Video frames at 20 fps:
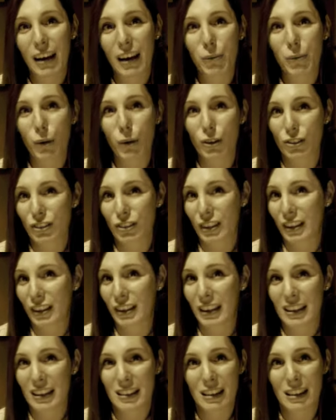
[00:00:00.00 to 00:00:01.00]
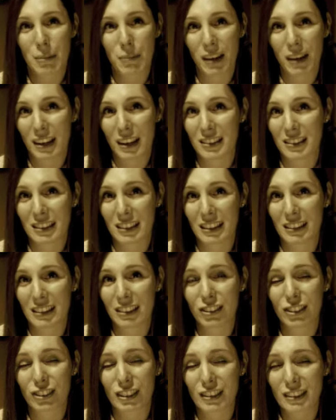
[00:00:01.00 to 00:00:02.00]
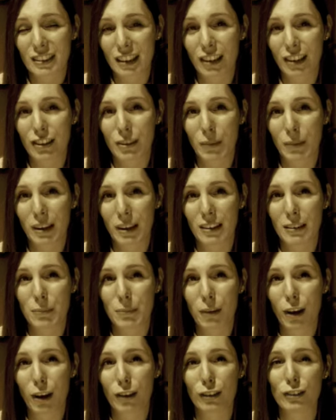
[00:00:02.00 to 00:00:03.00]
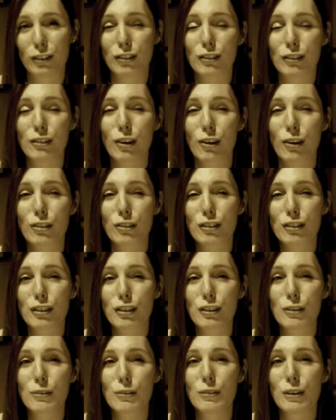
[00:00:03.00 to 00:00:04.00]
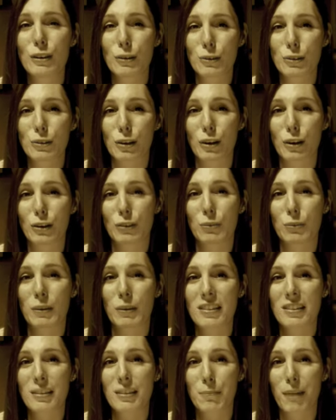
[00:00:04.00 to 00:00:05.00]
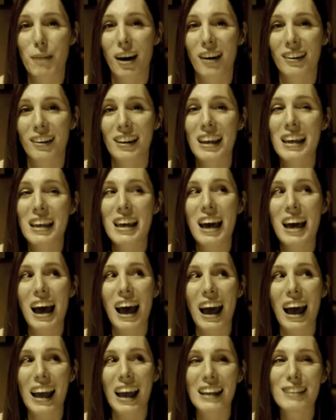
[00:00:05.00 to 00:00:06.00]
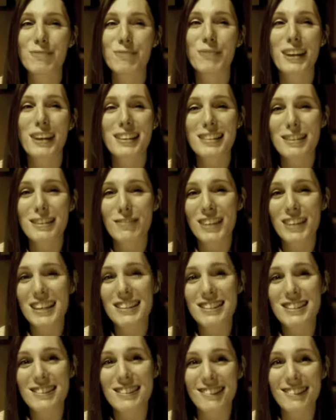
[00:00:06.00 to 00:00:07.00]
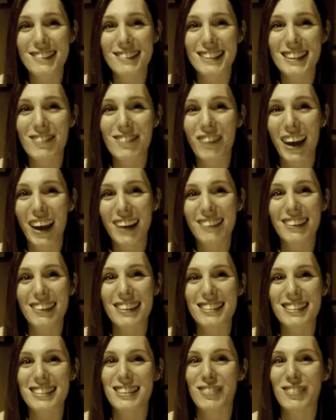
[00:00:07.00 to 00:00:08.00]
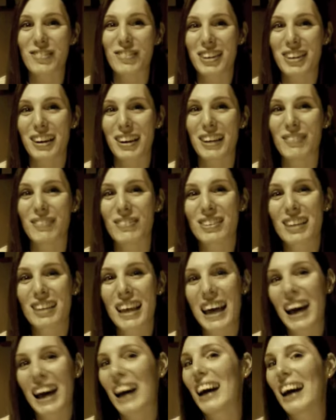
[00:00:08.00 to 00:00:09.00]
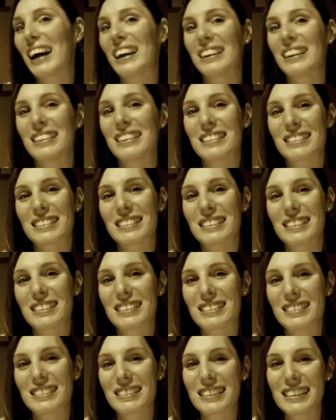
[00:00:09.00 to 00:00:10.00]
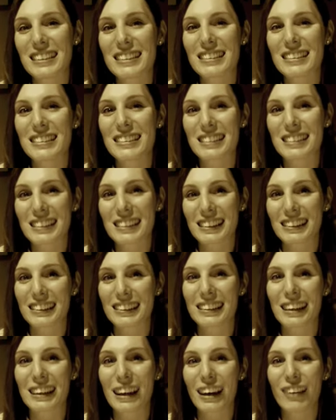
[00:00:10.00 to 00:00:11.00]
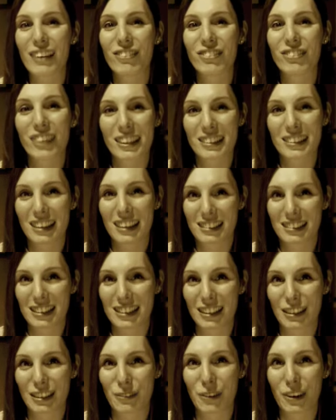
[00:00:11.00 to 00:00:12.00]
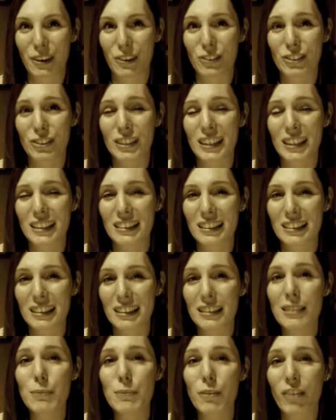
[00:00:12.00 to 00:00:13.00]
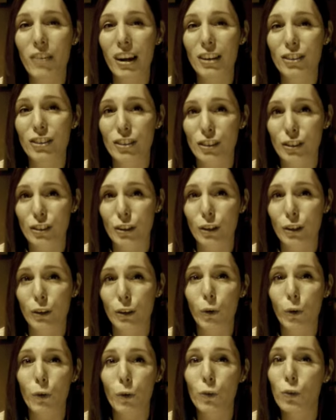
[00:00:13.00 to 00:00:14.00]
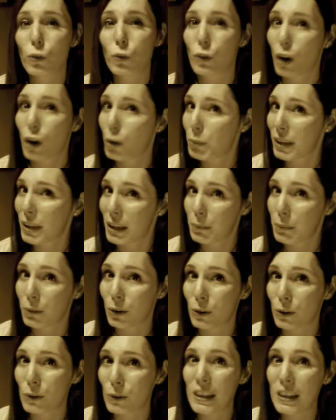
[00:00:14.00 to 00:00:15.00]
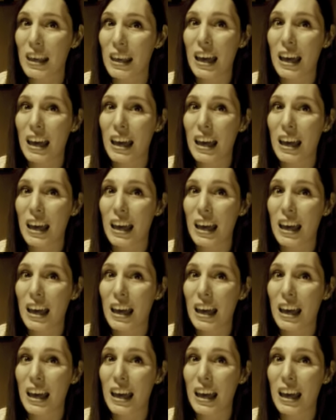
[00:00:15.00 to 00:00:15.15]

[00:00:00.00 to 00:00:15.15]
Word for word: watch her. It's amazing. She's such an amazing person. She's got two little dogs. One's a pug, and bless him, he snores in the background sometimes. And she has done fantastically well. She is an inspiration to an awful lot of people,